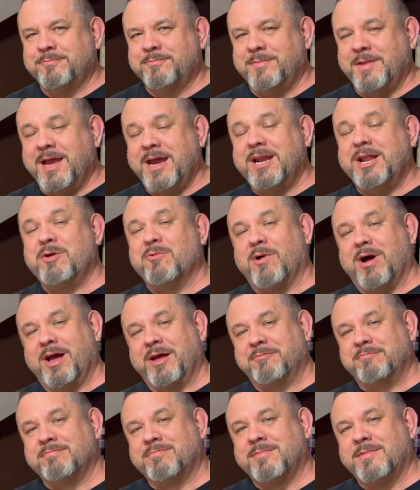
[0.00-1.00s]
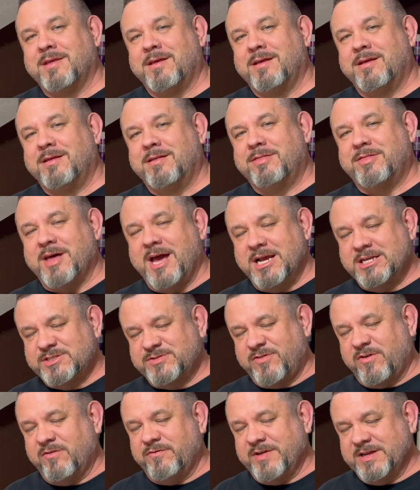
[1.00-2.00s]
Anyway, thanks
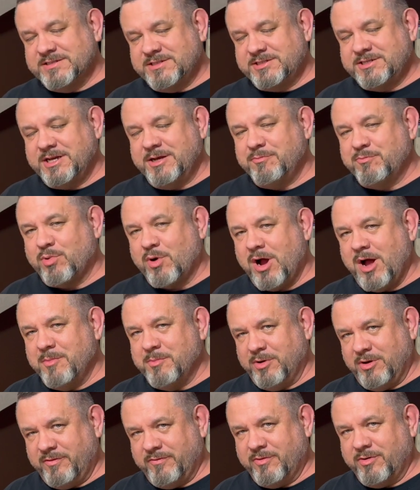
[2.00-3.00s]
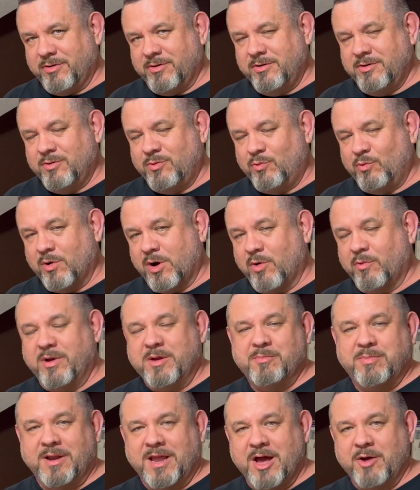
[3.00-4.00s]
for visiting Prime Mover, where we
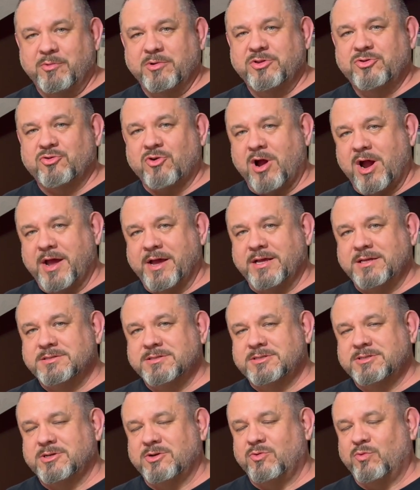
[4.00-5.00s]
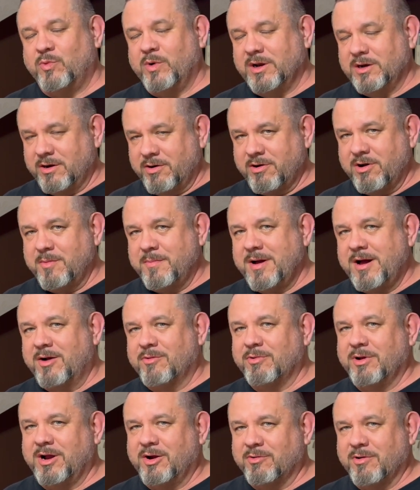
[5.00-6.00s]
play with trains, we learn about
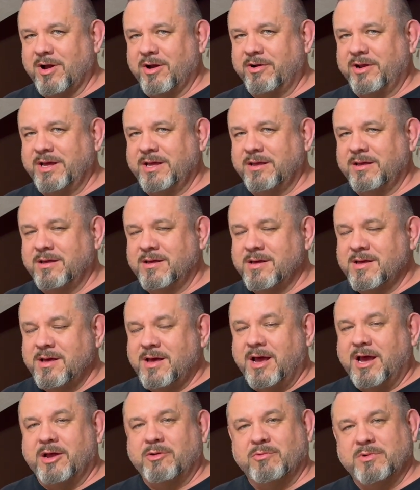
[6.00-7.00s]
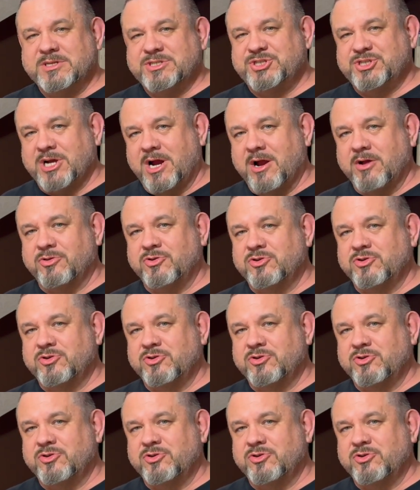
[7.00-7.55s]
railroading, and we share the